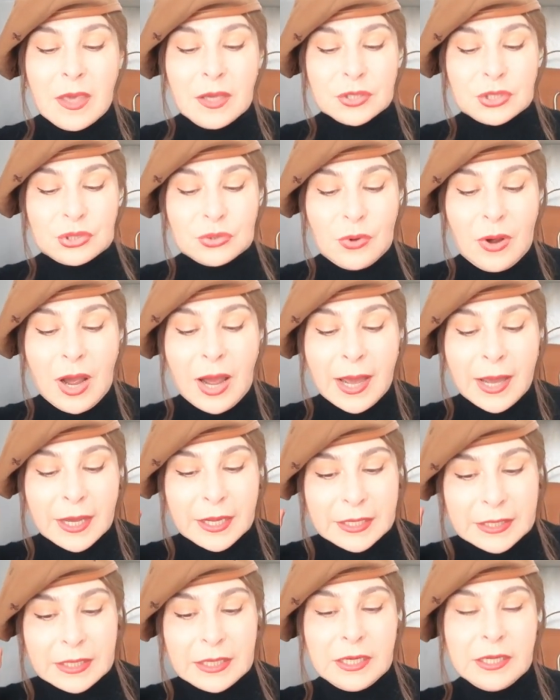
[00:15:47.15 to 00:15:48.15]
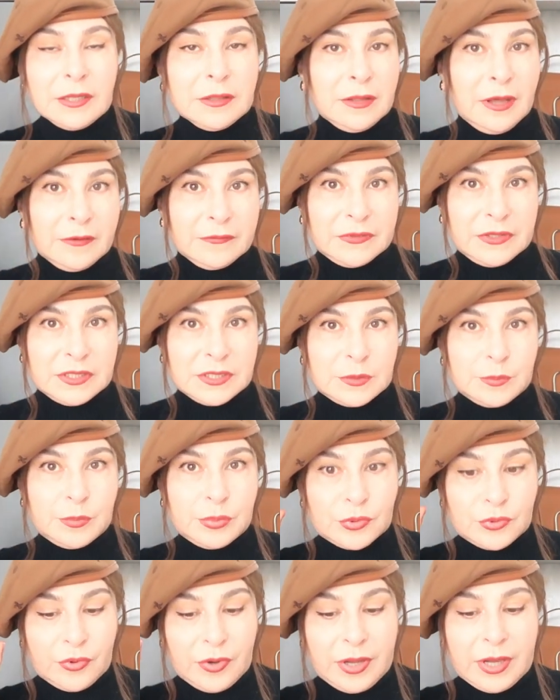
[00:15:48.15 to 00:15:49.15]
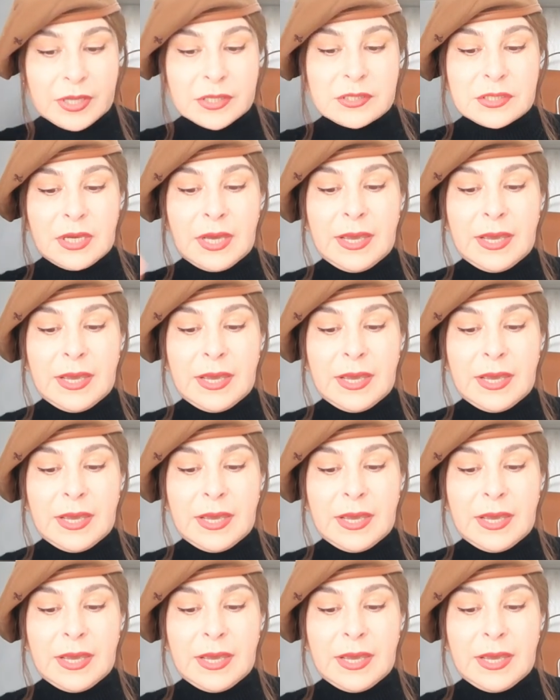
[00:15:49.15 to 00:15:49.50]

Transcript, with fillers: so i really love this beret